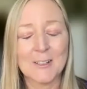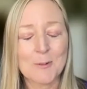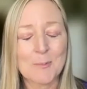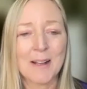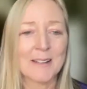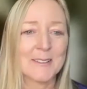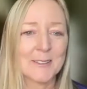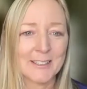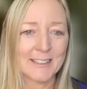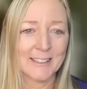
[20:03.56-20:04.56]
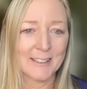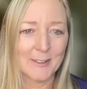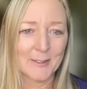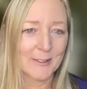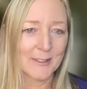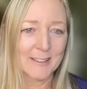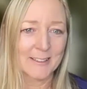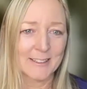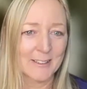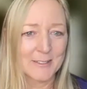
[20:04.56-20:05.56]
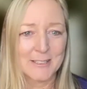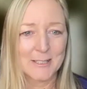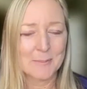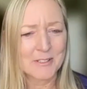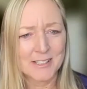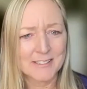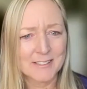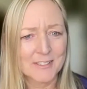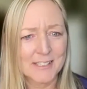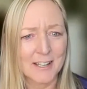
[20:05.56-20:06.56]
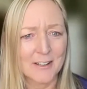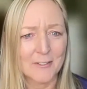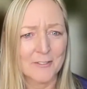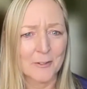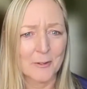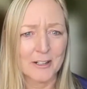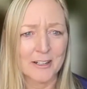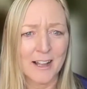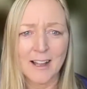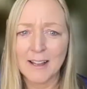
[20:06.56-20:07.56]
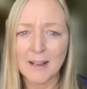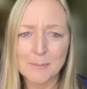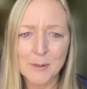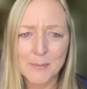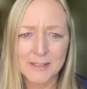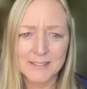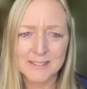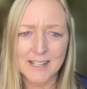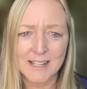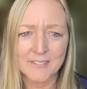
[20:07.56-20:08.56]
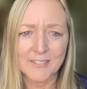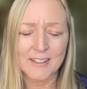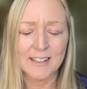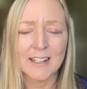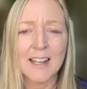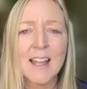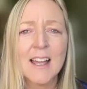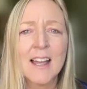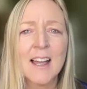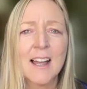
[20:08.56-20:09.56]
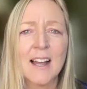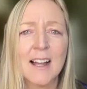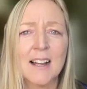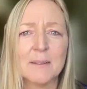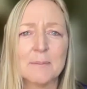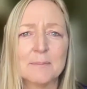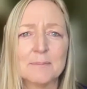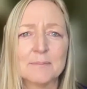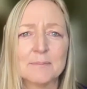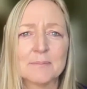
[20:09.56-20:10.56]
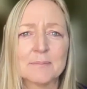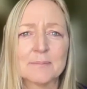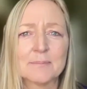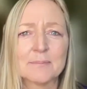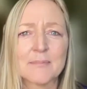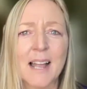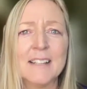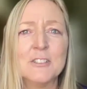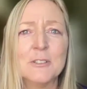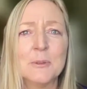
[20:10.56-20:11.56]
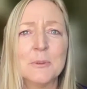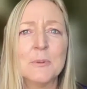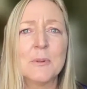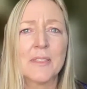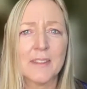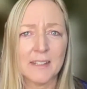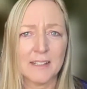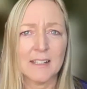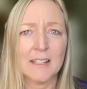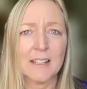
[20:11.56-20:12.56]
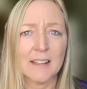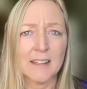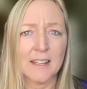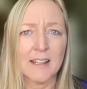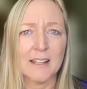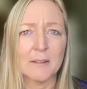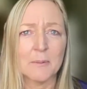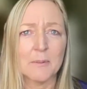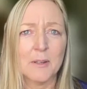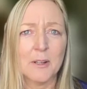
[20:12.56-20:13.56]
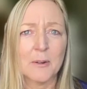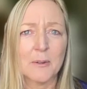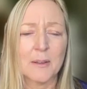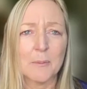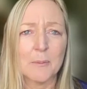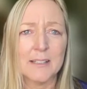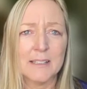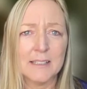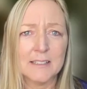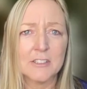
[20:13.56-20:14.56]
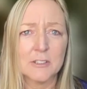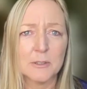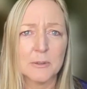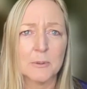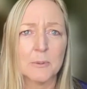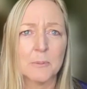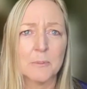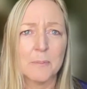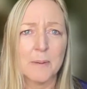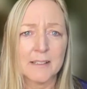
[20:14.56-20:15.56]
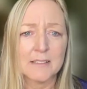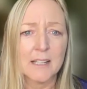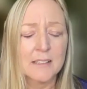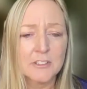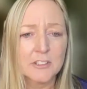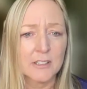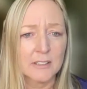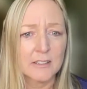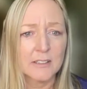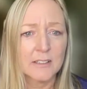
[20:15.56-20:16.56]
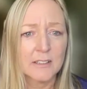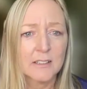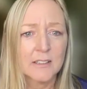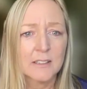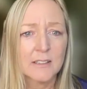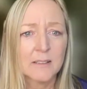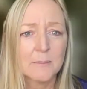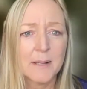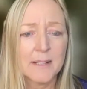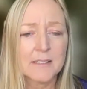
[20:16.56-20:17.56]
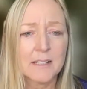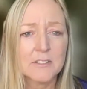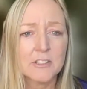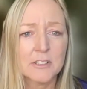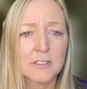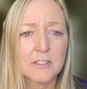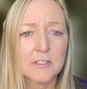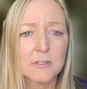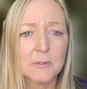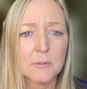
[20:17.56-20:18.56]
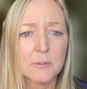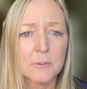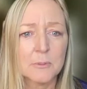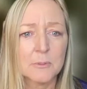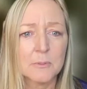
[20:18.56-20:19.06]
or pondering or, deeper sense of self or aha moments kind of thing. Um, I do think that, that we need to pay attention to,